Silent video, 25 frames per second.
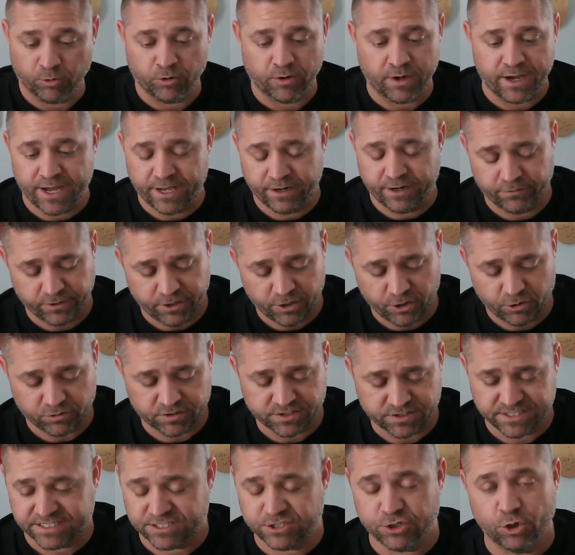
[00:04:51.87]
I don't know, because
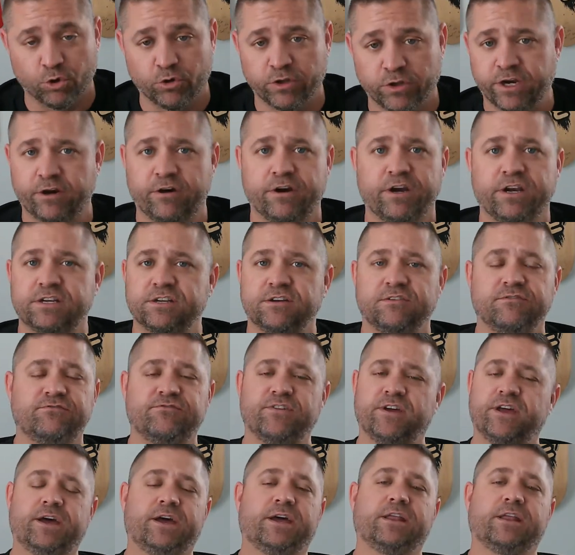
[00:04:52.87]
that's the only area it didn't fit.